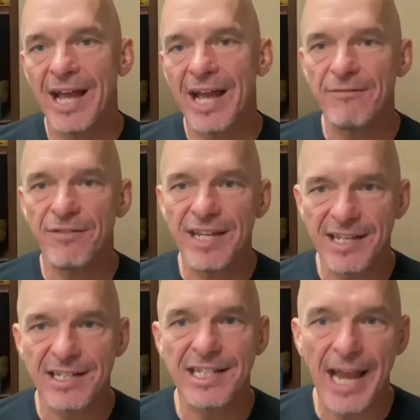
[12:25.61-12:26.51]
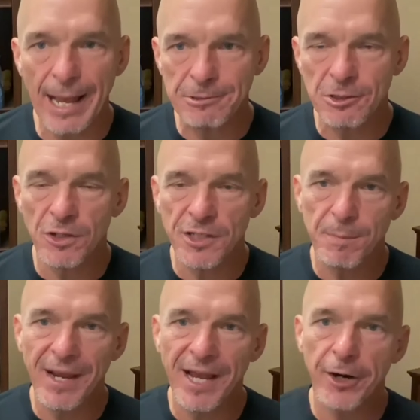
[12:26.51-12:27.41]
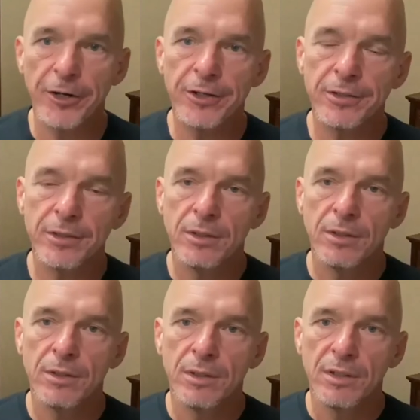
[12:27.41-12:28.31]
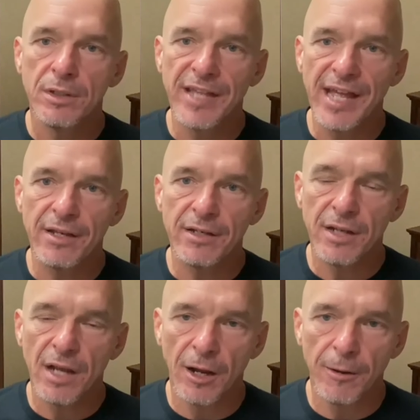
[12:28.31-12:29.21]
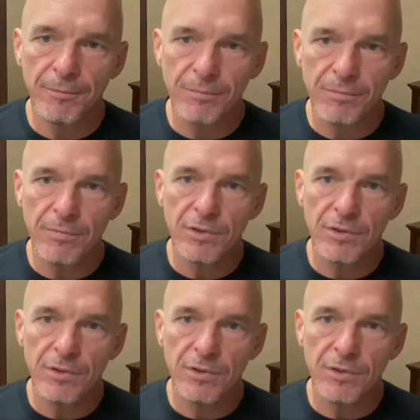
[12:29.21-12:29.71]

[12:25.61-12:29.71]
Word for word: a vegan capsule is better that um,